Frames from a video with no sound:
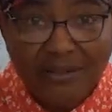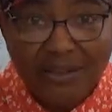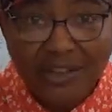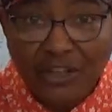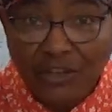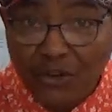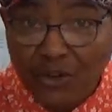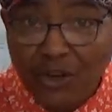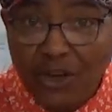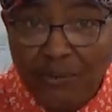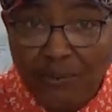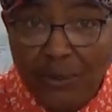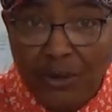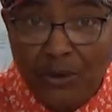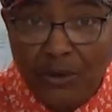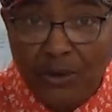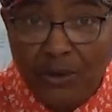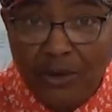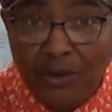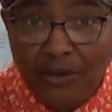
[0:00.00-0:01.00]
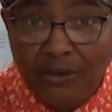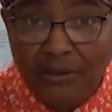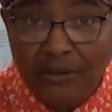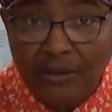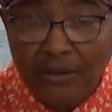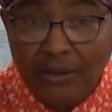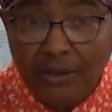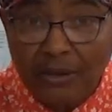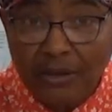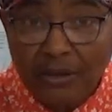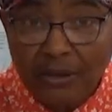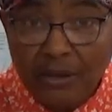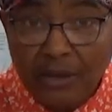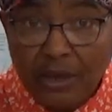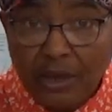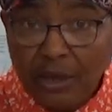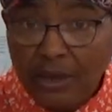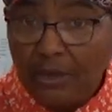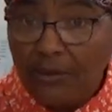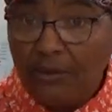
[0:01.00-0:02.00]
Did you hear me, daughters?
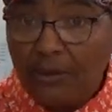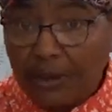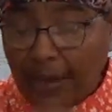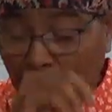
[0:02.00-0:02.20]
You